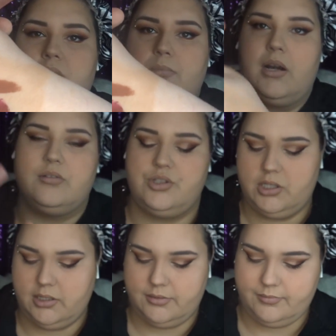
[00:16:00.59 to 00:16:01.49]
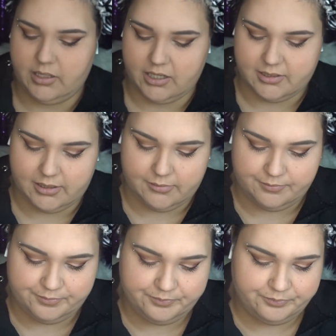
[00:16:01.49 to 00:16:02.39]
the brown shade, like I said.
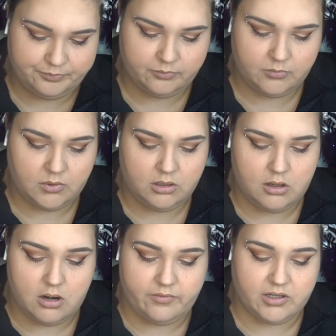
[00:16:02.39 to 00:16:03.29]
And if I